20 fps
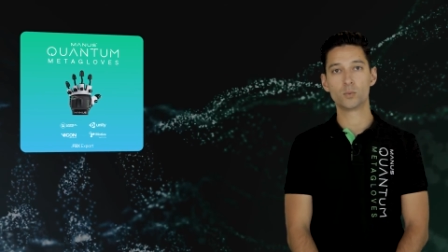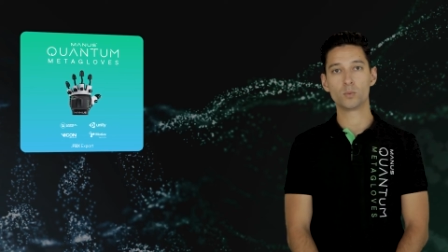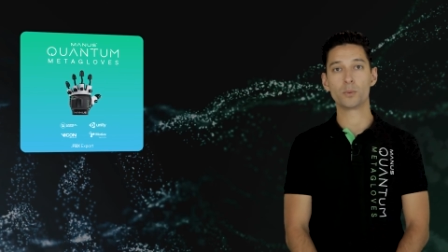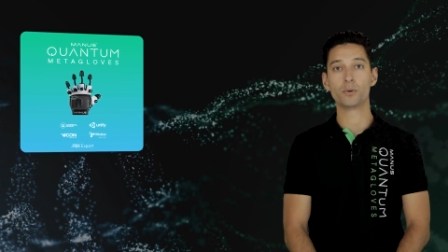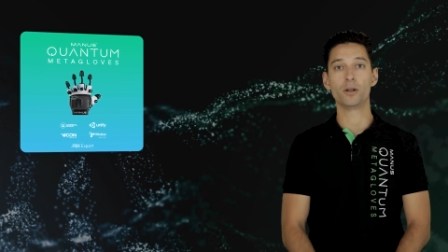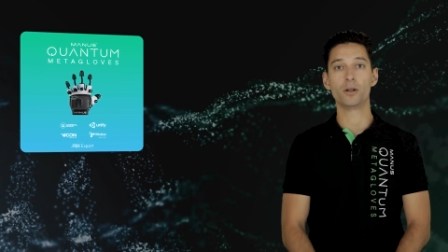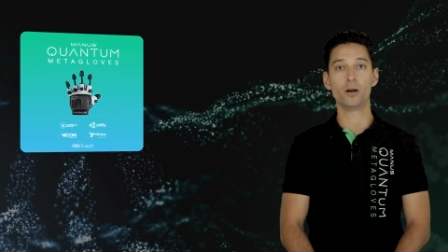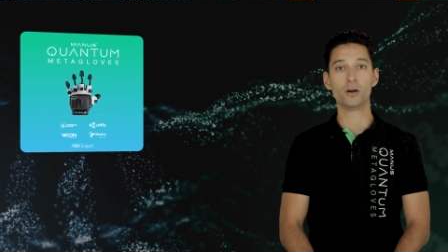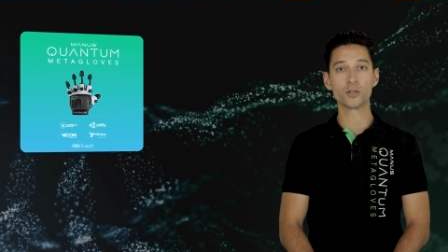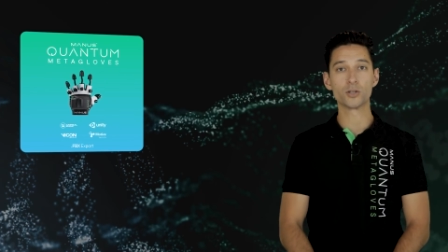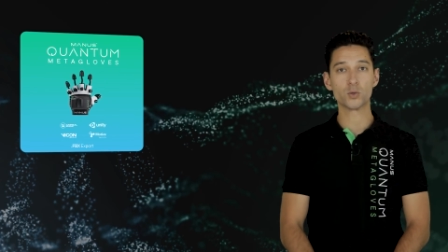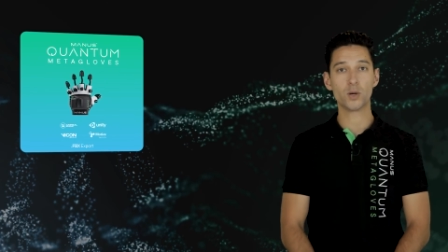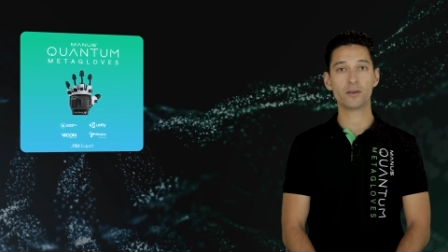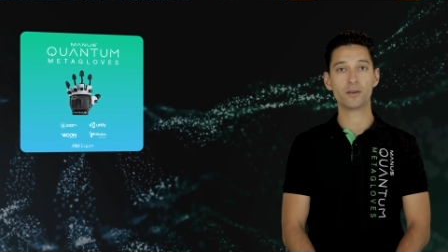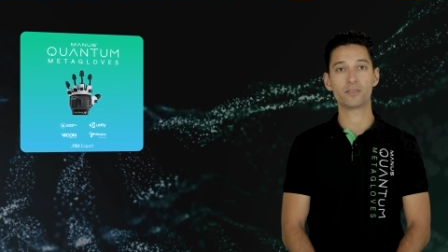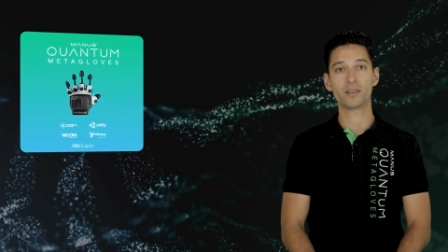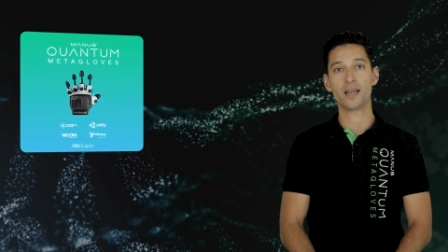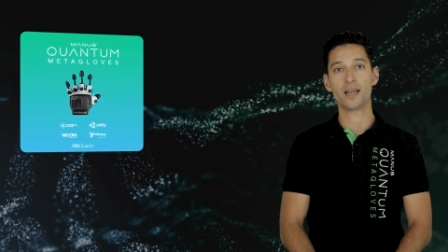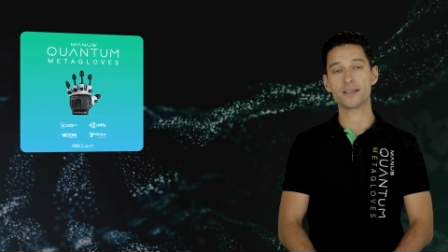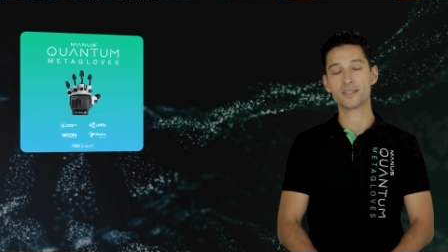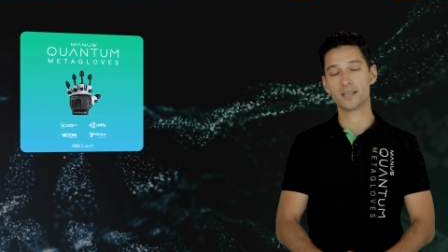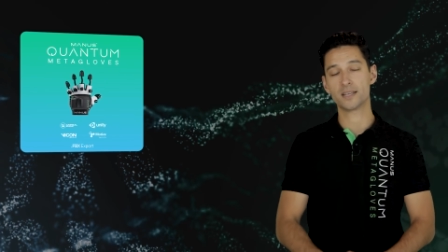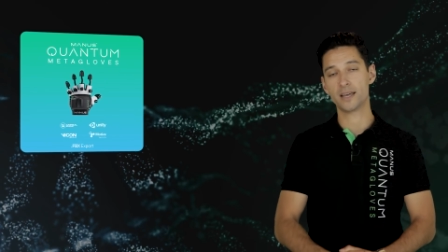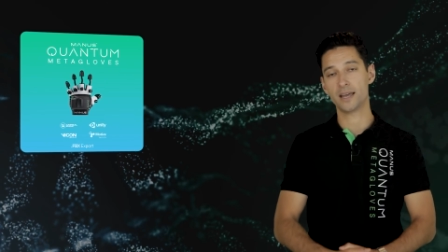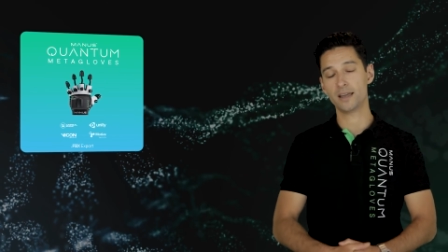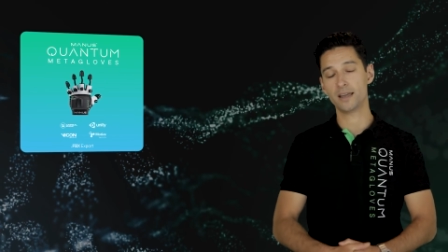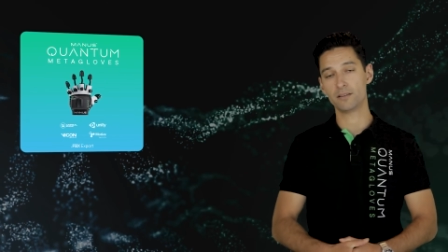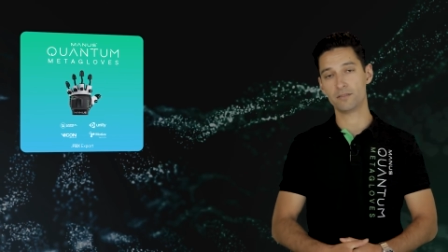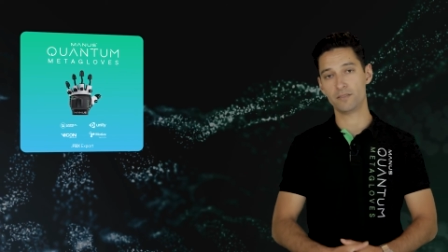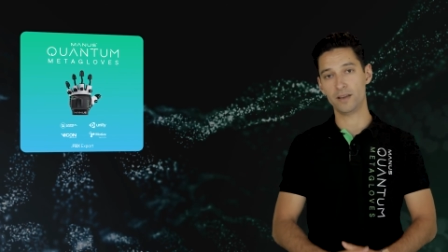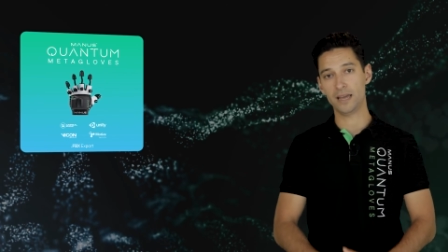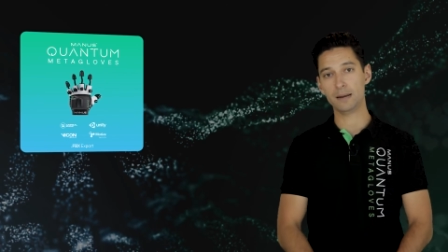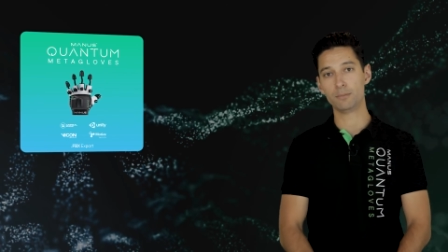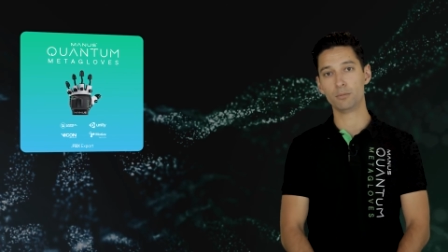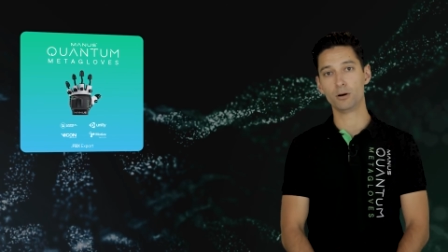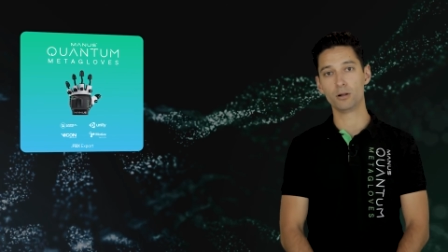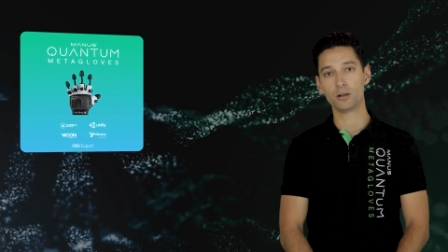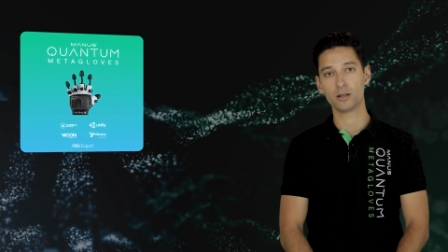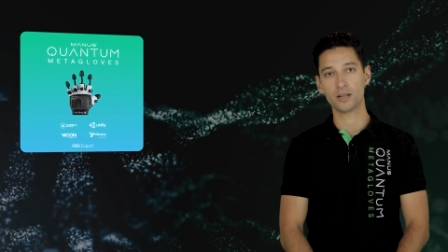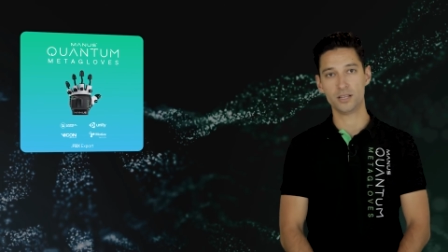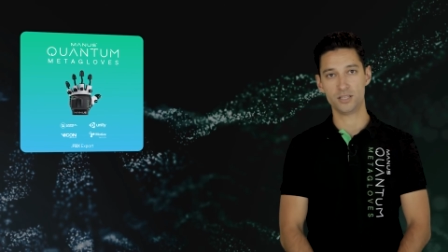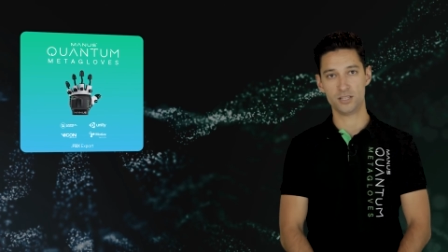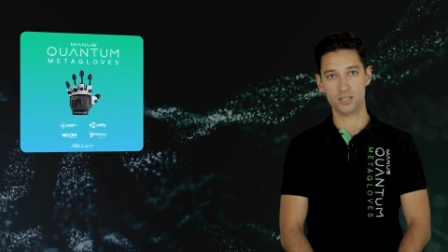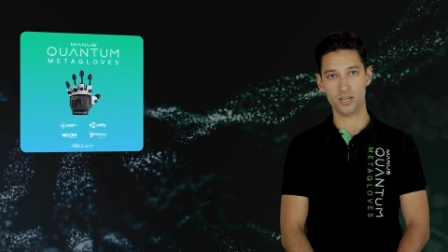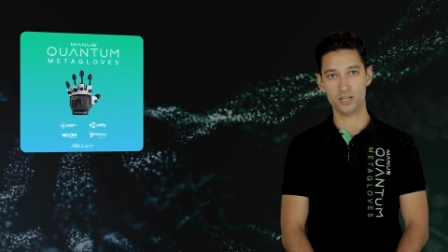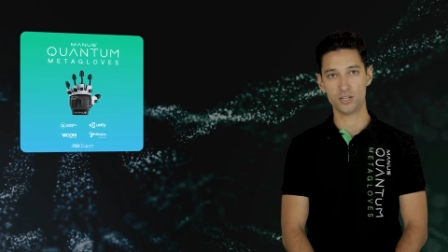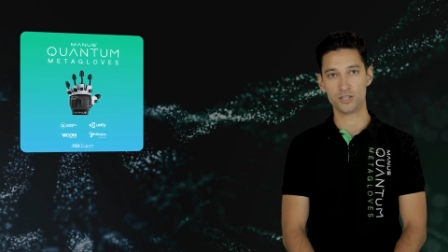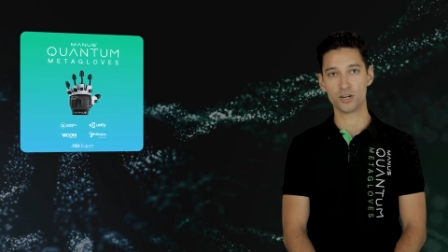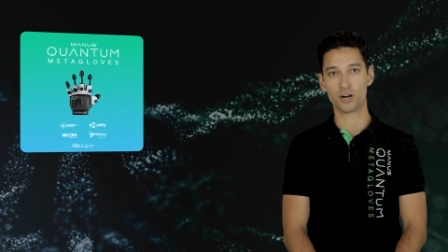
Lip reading: we will also have the SDK available in C#.